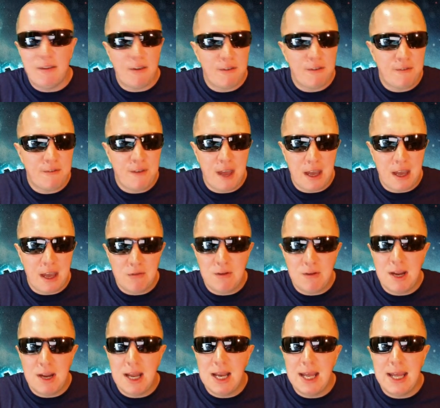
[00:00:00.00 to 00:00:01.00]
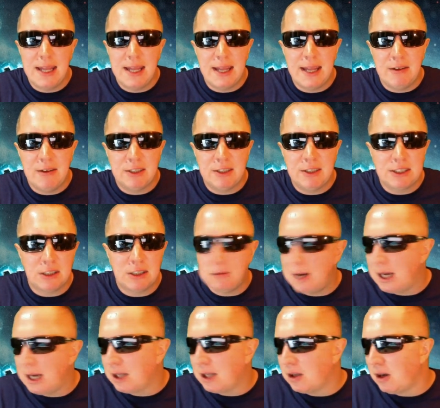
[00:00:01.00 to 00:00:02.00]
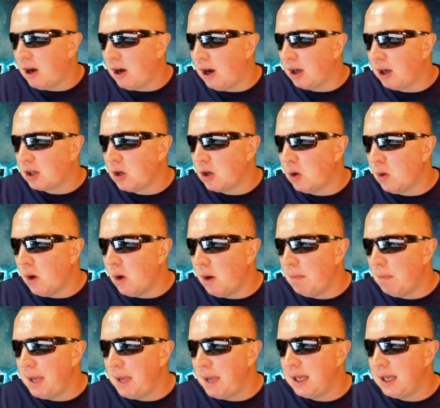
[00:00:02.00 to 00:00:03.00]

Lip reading: other thing, really, there is a really good article on